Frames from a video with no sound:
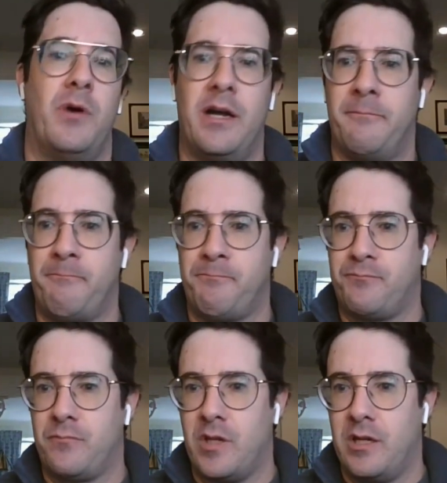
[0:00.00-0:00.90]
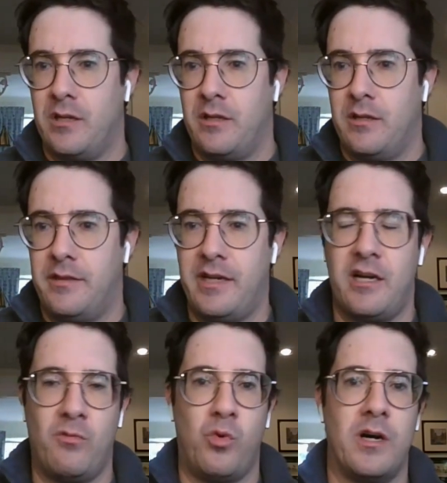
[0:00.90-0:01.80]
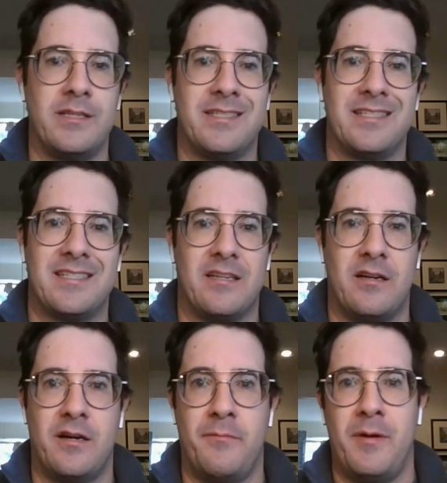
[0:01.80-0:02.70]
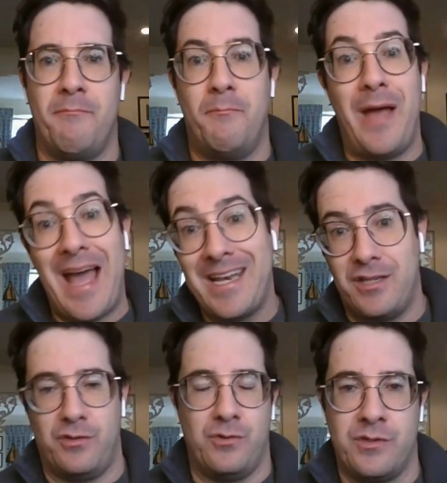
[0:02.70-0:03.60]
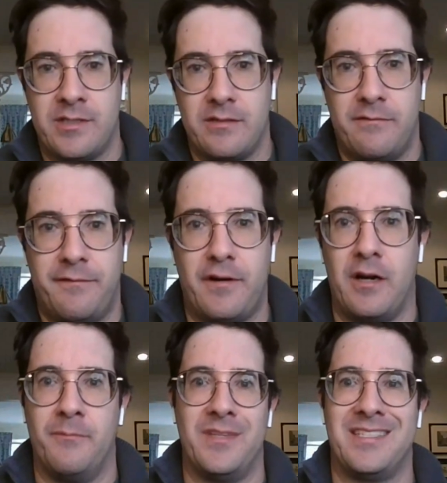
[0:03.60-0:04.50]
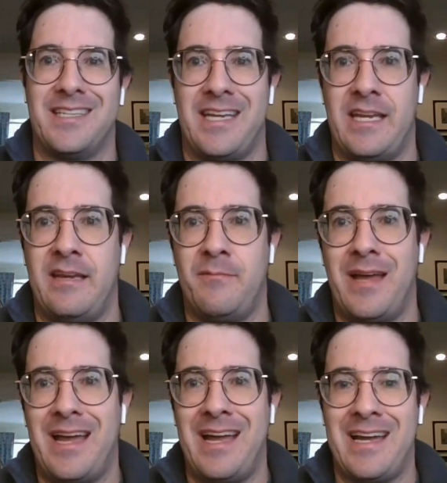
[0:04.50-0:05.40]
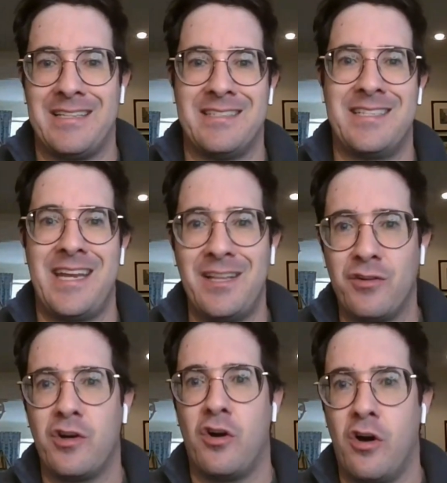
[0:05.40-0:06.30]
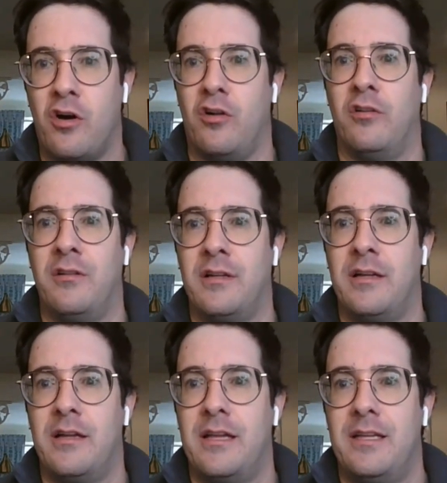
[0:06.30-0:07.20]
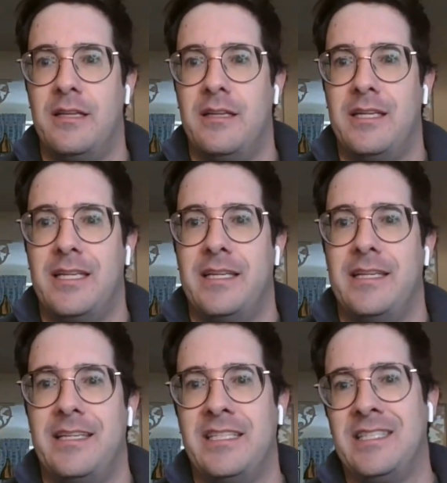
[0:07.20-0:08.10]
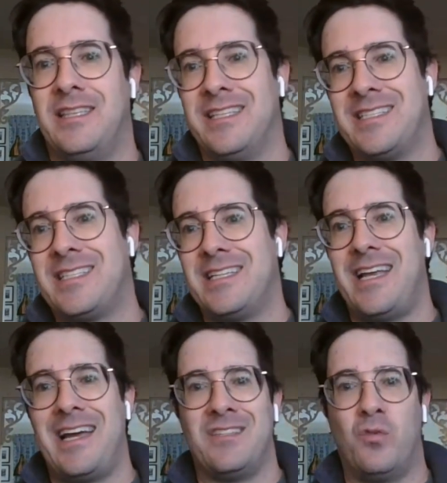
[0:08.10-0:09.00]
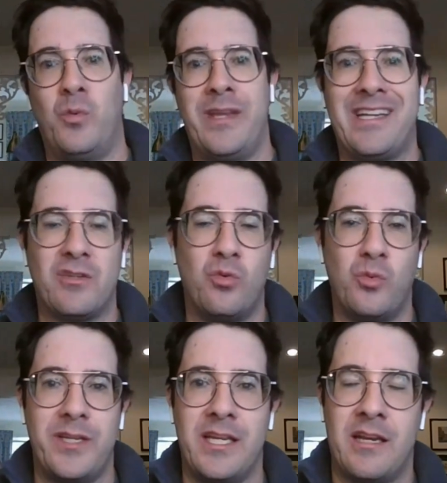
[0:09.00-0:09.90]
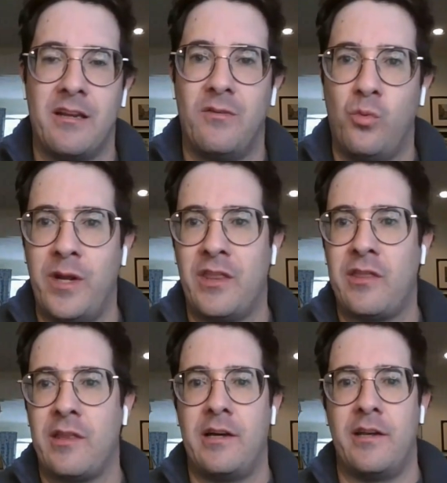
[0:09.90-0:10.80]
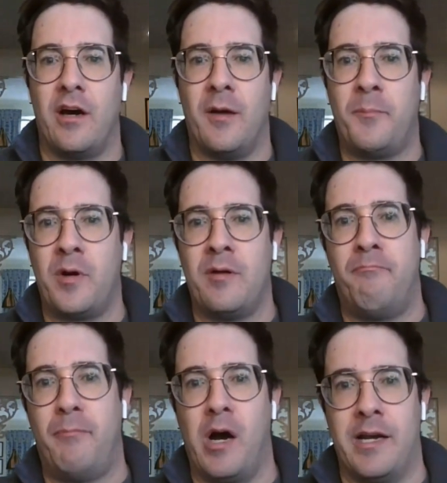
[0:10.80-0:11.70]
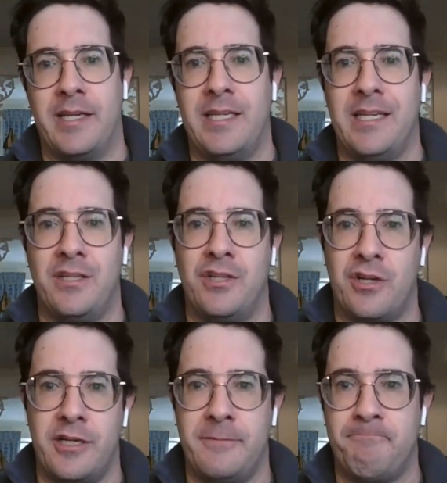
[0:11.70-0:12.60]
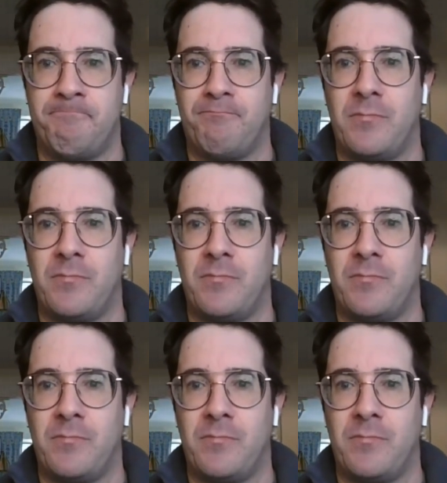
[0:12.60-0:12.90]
But there was some bad news from this game as Taylor Hall is listed as week to week with an upper body injury.